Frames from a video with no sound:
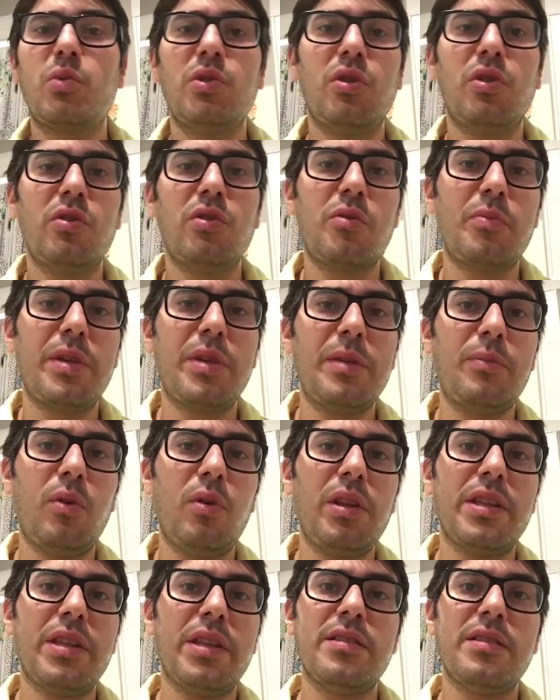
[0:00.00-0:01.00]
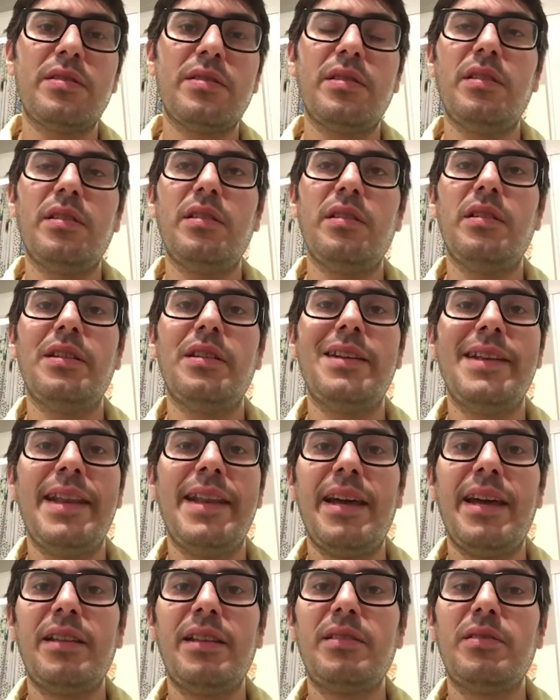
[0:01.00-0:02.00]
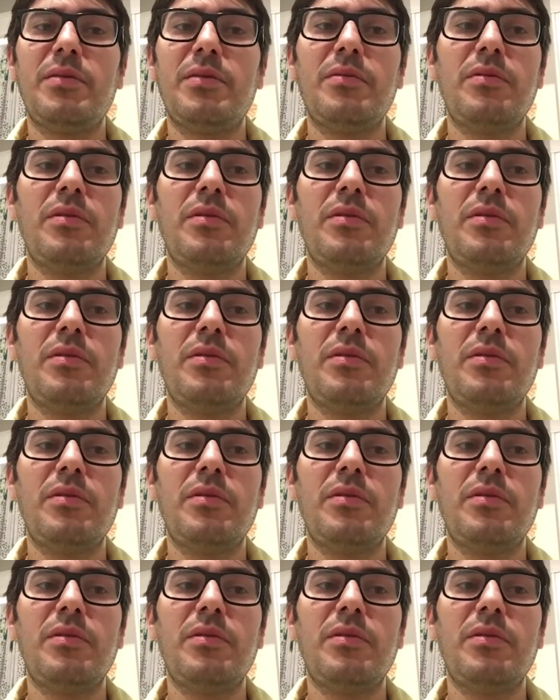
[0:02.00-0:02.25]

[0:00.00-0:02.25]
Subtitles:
with other people is the net